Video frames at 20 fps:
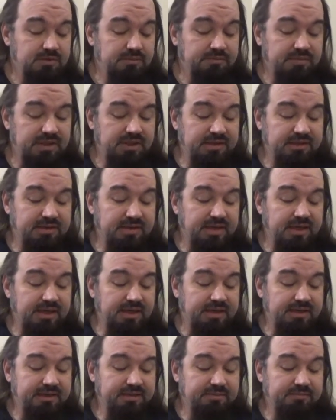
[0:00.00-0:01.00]

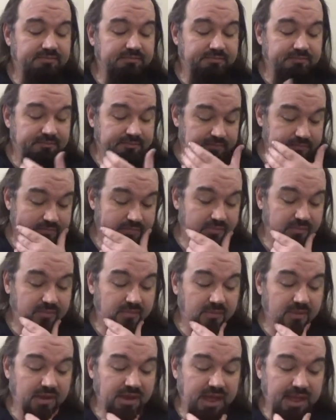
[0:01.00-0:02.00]
But
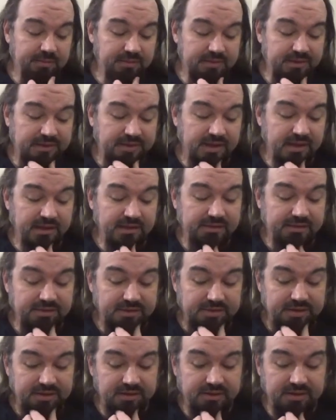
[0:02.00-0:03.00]
Cable decides to